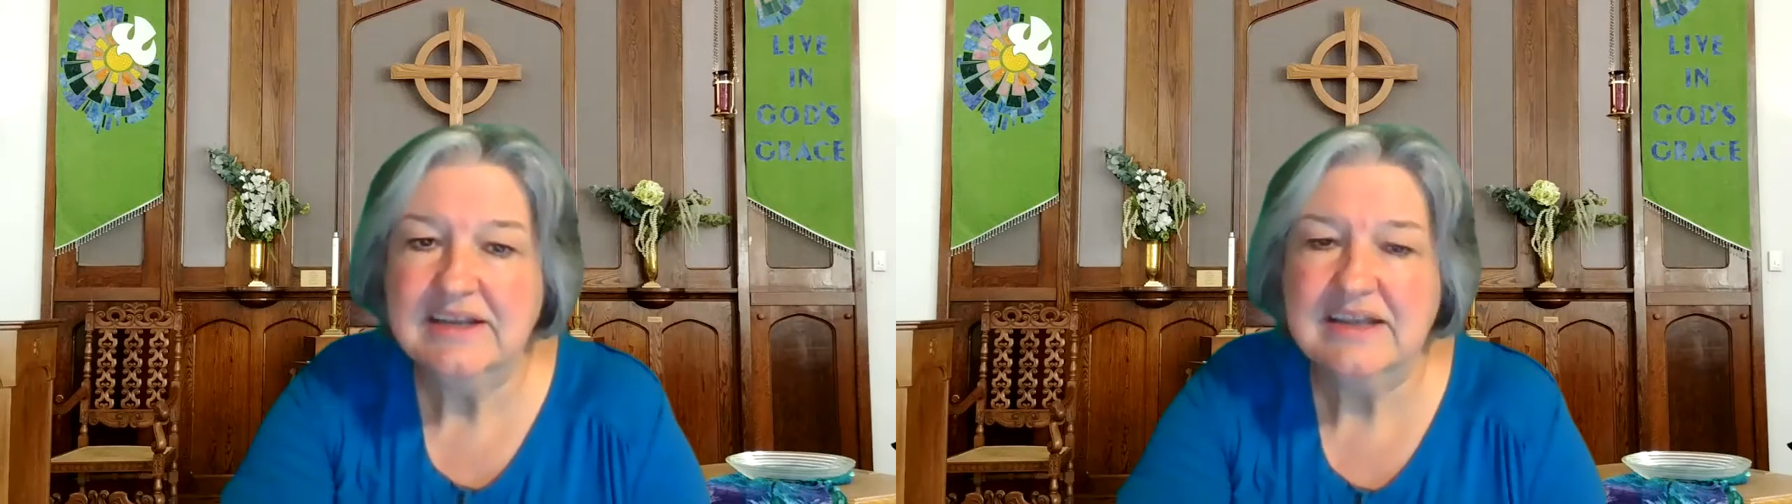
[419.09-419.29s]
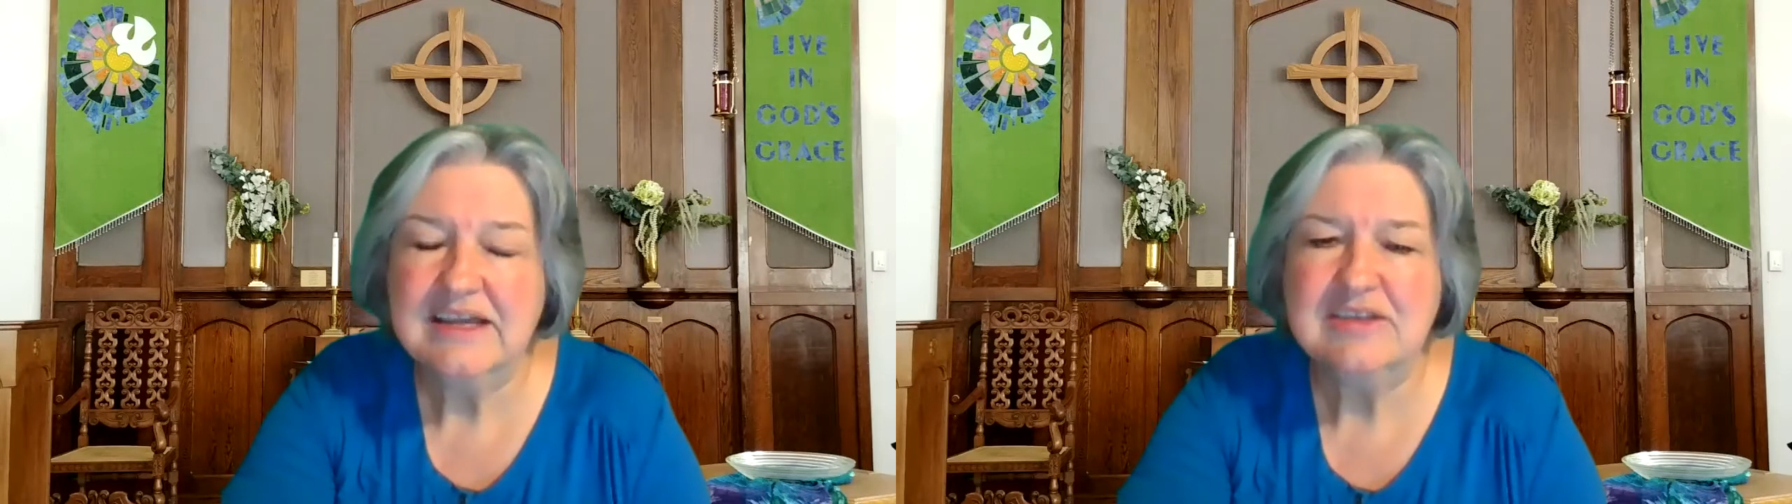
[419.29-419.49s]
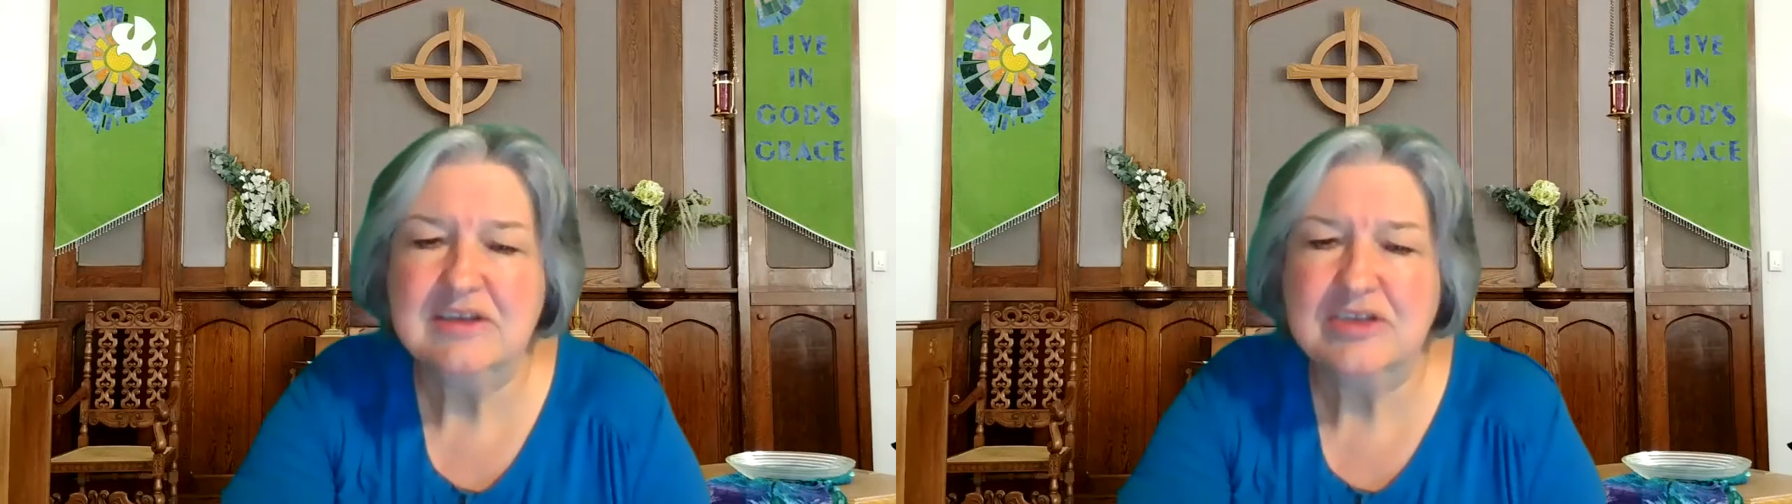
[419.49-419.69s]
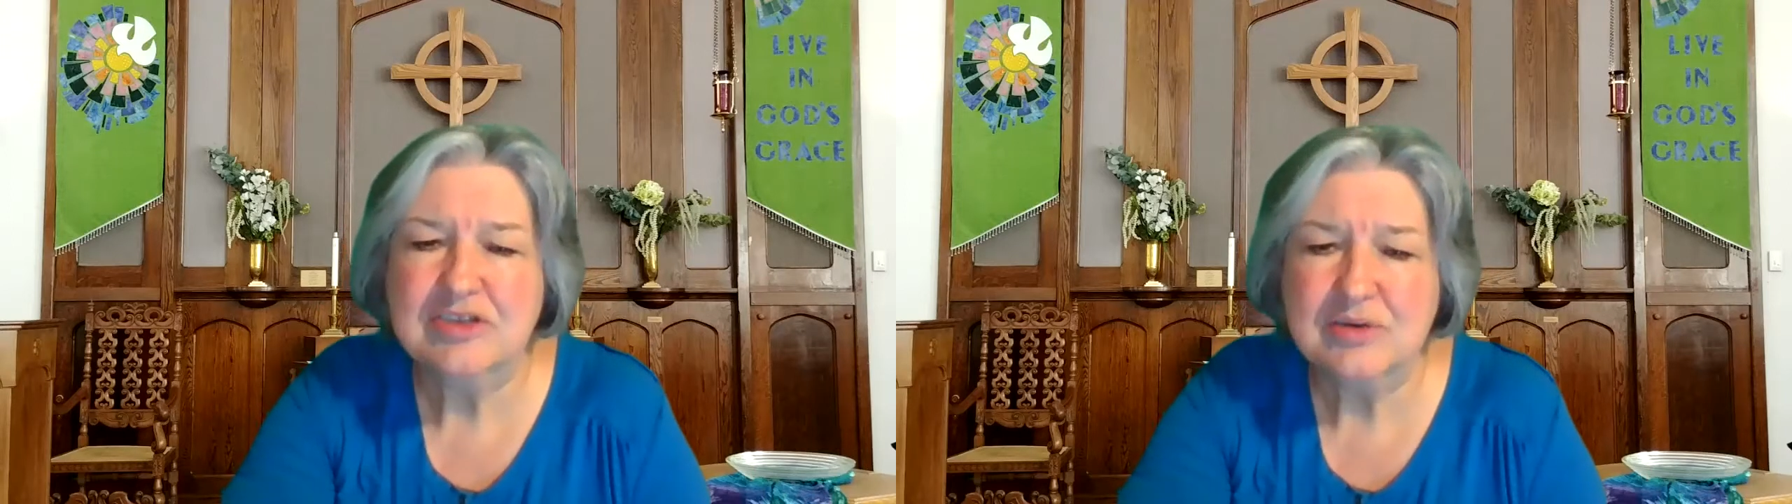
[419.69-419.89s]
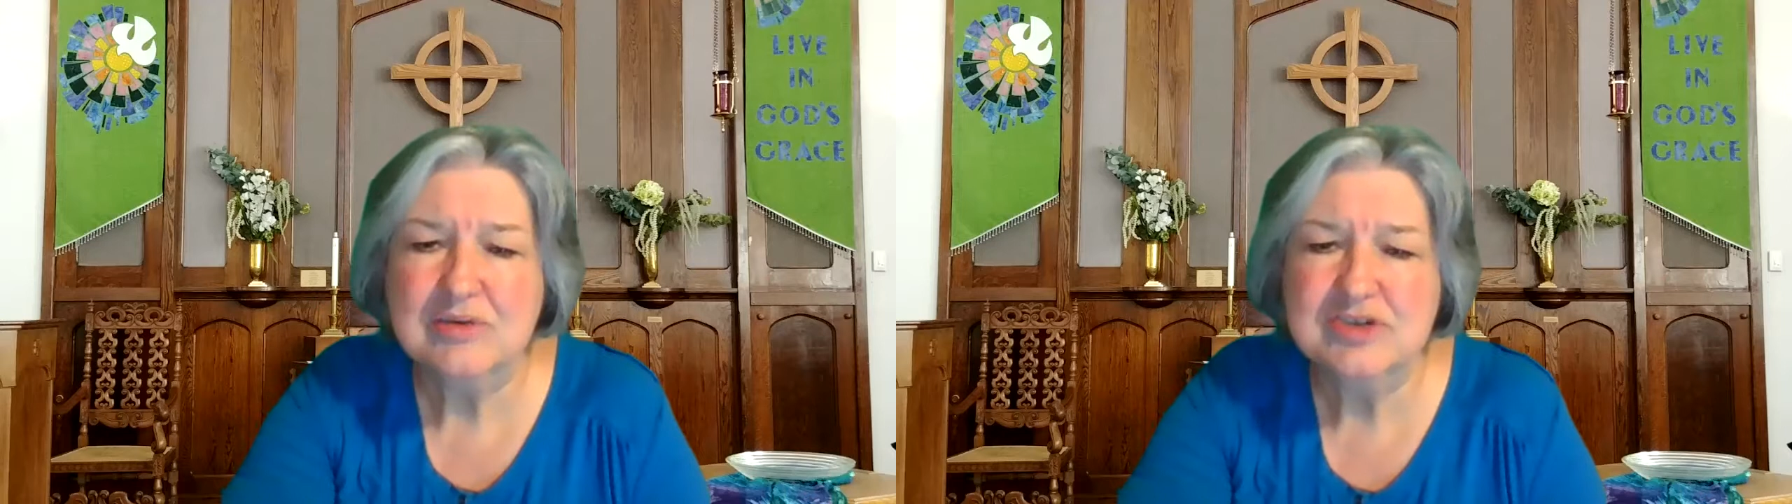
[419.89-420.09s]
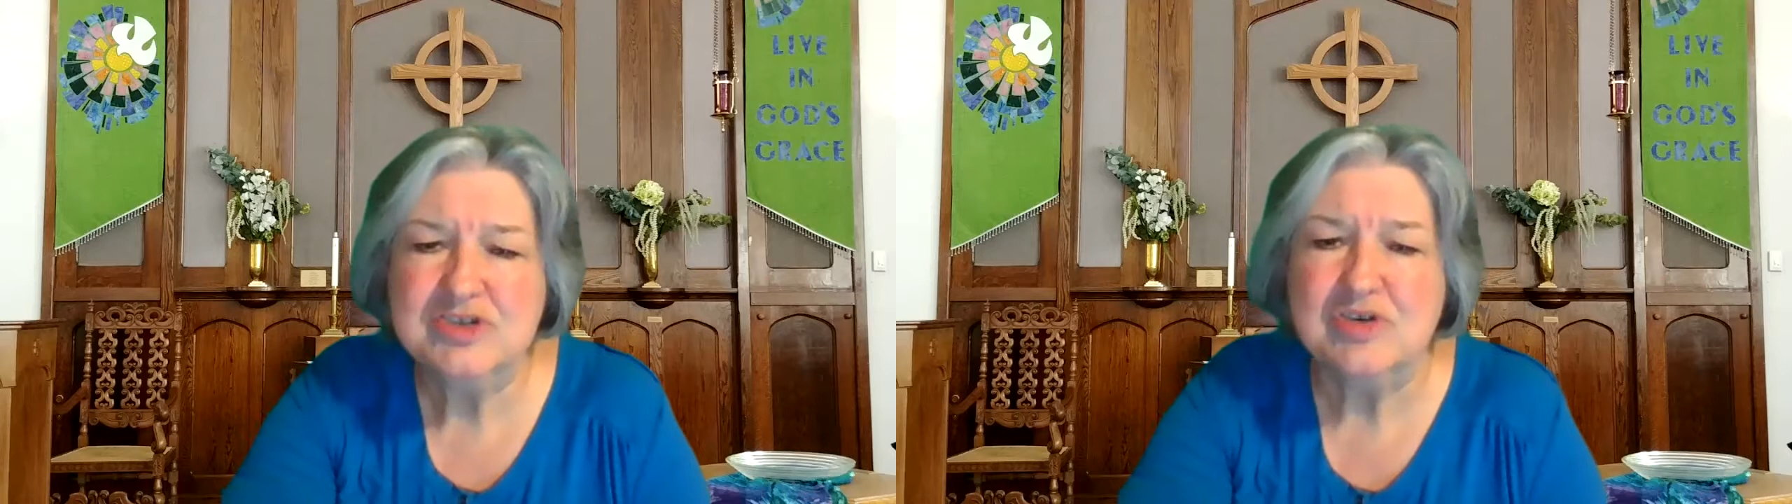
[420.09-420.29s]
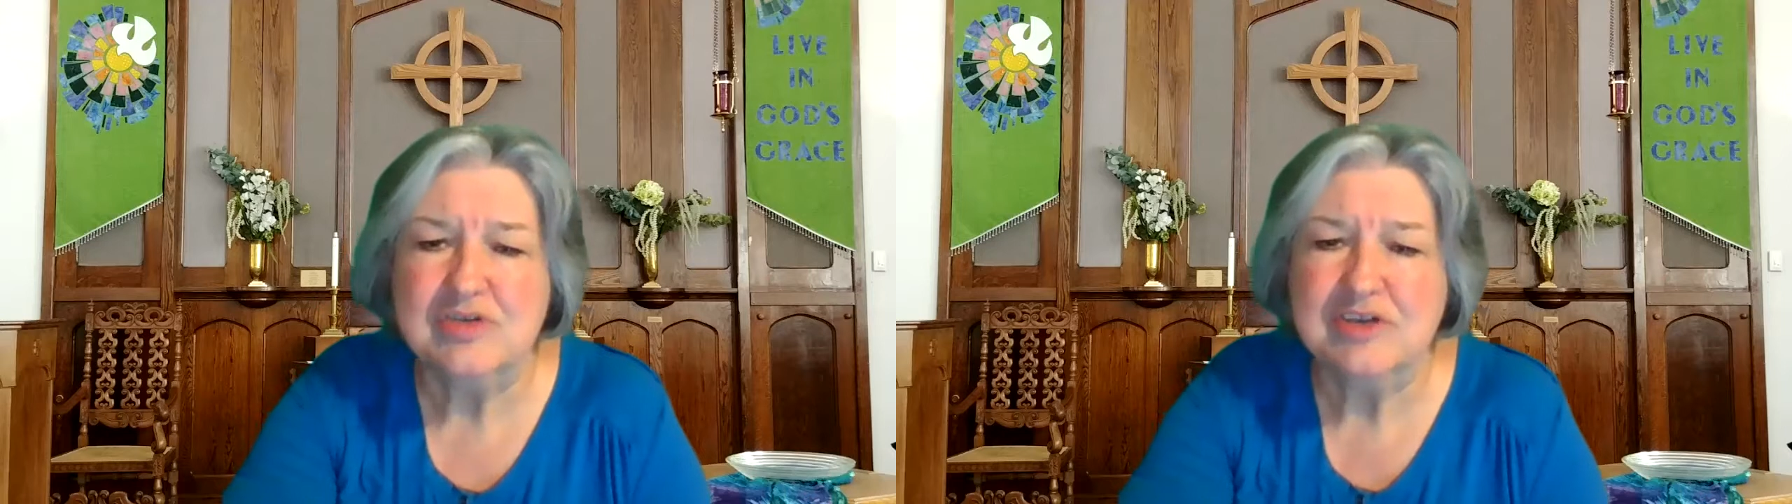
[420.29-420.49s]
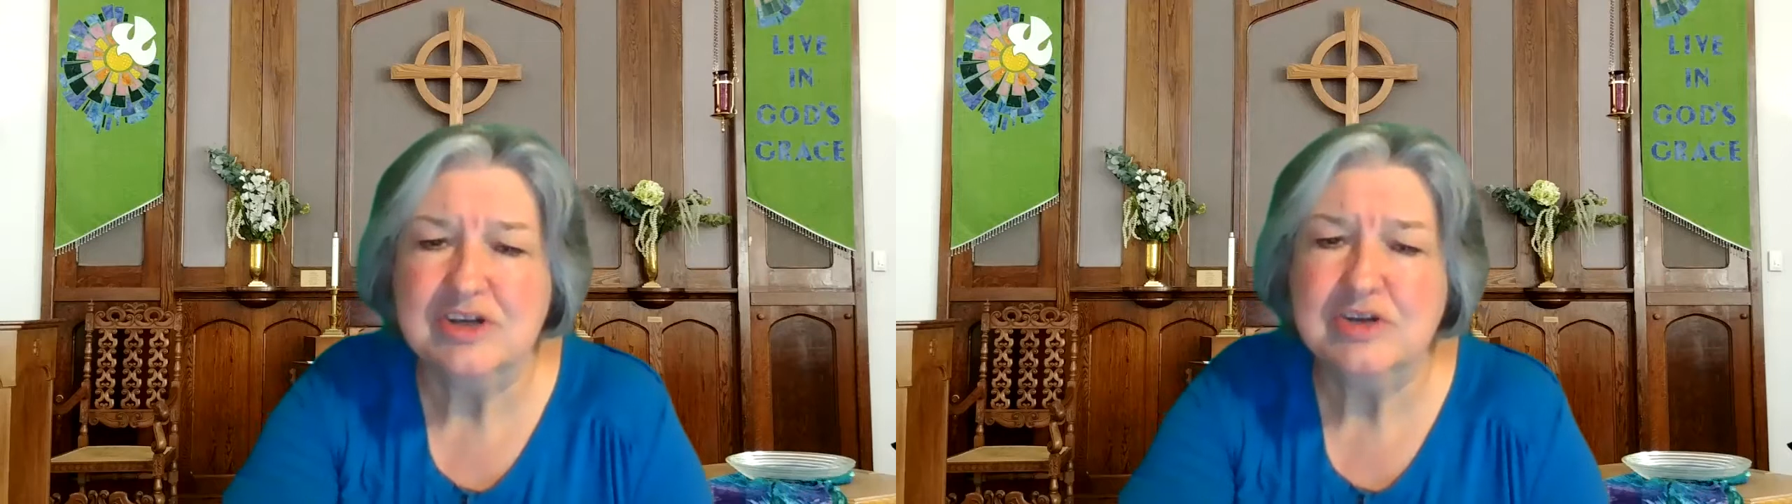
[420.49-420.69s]
like the third
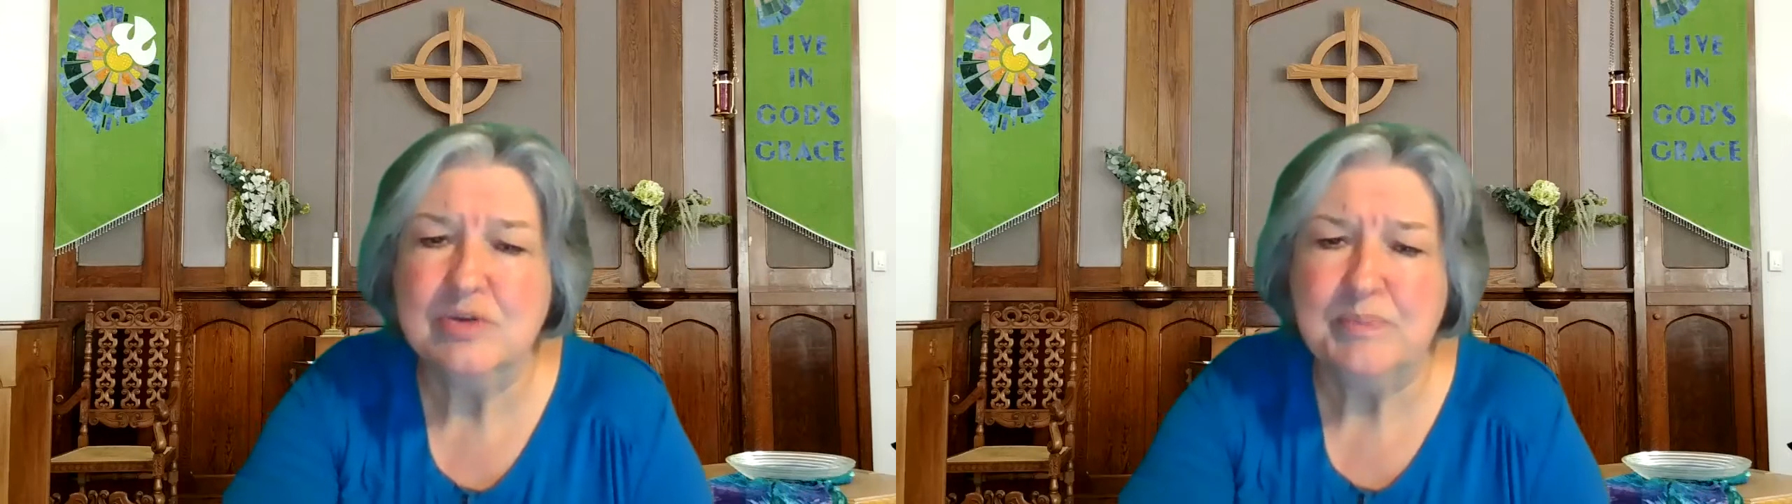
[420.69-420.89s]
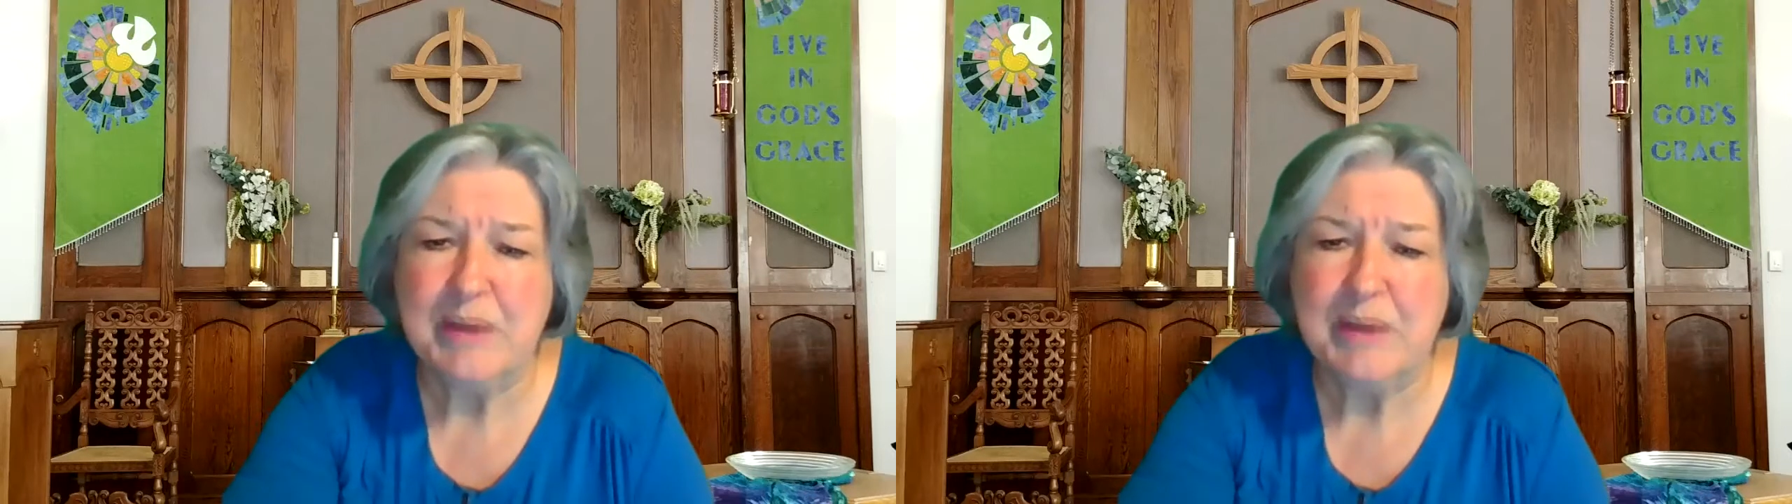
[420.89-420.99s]
servant who